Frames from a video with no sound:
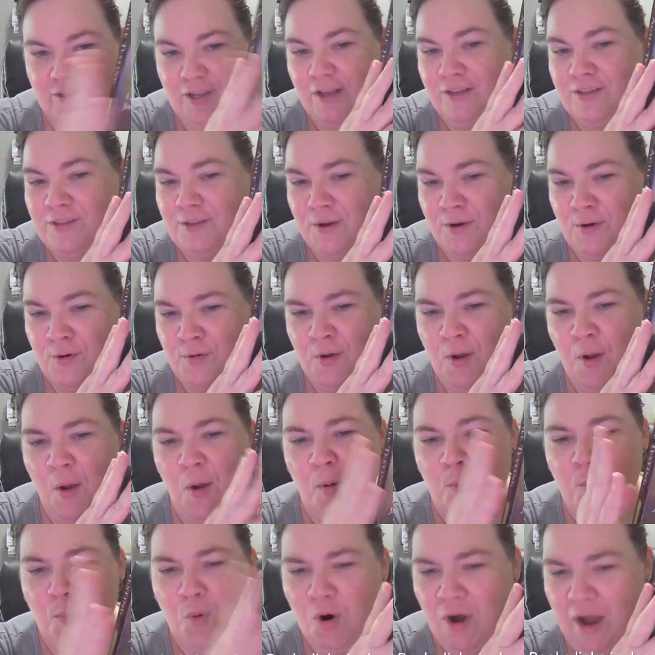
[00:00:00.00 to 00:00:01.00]
There's also
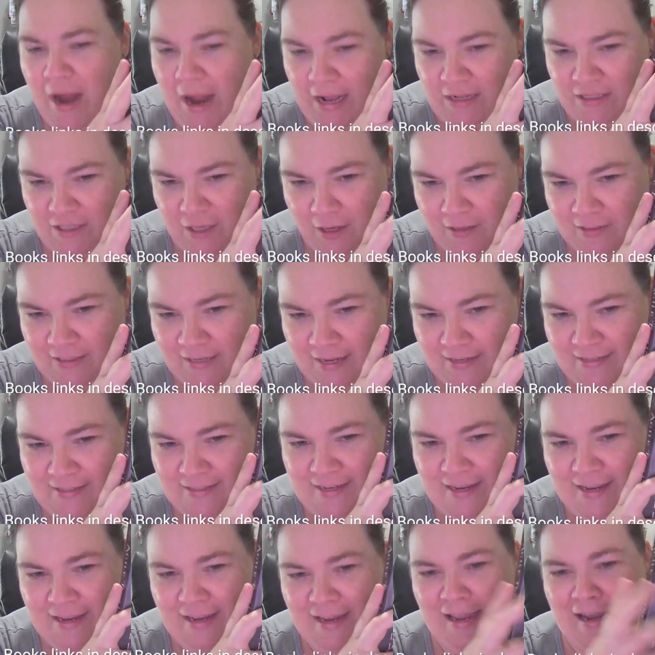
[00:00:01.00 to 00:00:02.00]
more Agile
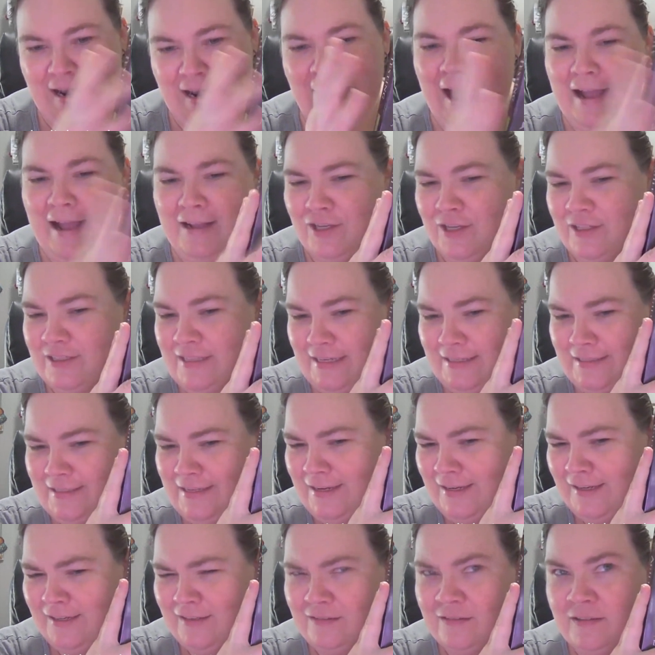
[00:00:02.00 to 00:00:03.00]
Testing and Agile
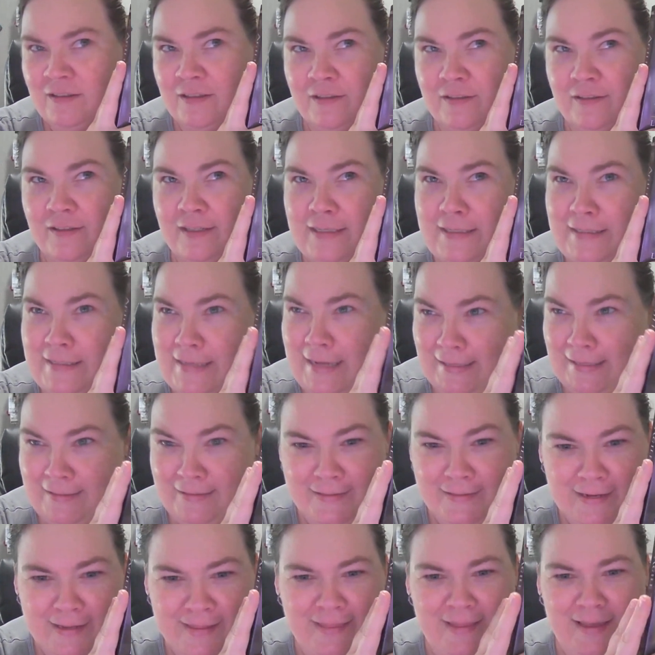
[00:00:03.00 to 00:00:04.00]
Testing
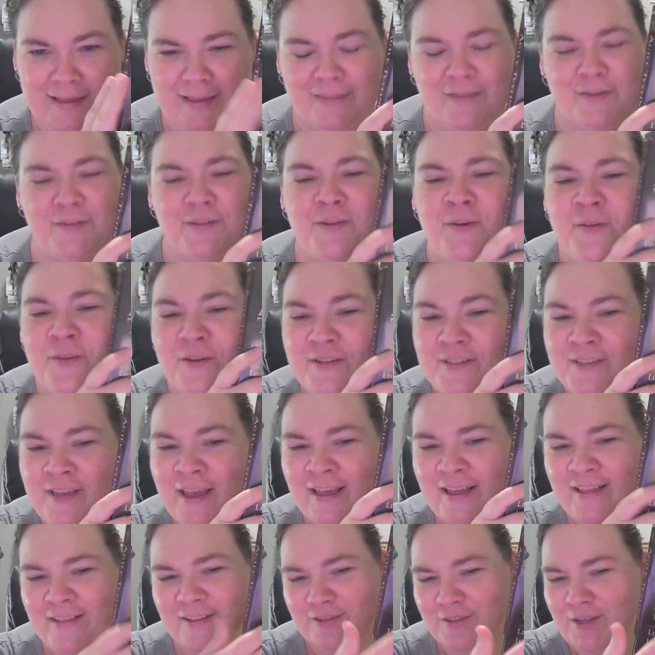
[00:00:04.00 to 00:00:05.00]
Condensed, I think. So there's
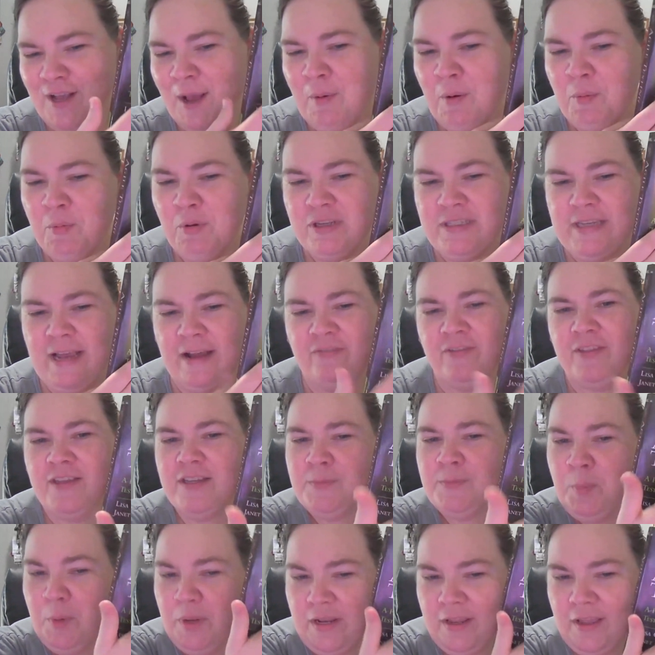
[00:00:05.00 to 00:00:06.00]
a couple books after
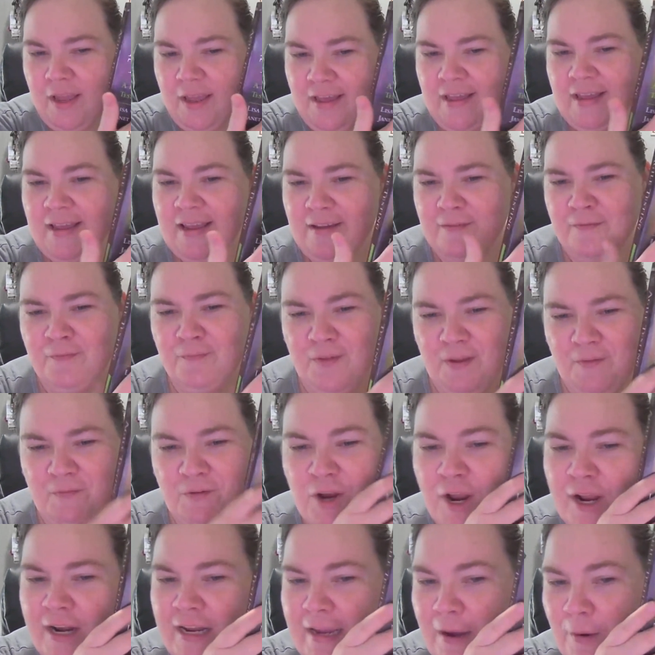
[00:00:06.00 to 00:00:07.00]
this, but if
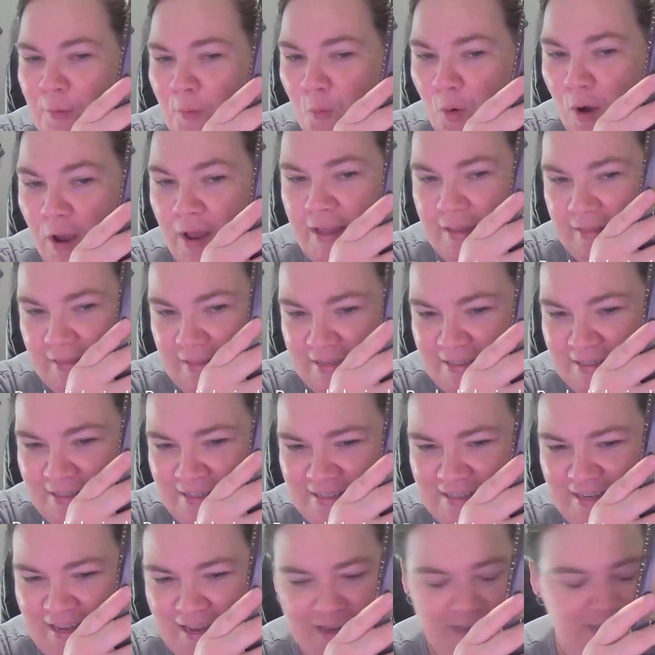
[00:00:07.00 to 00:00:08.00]
you're going to get one, this
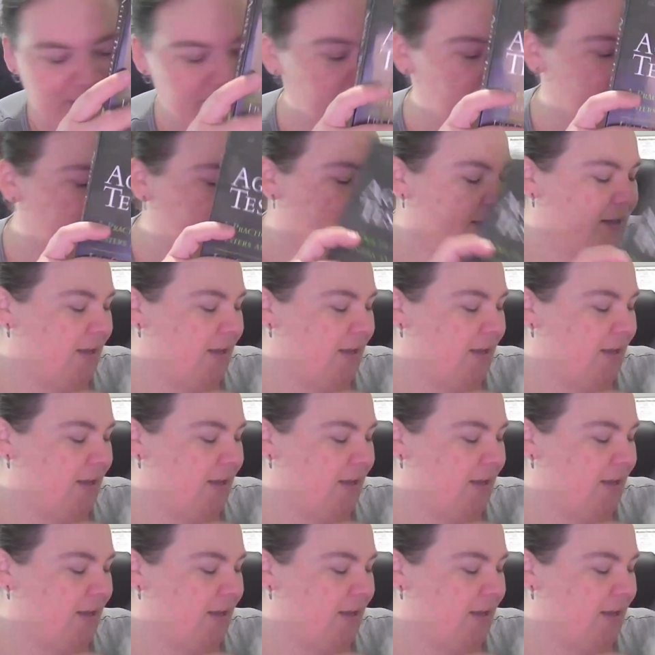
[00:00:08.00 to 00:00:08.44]
is it.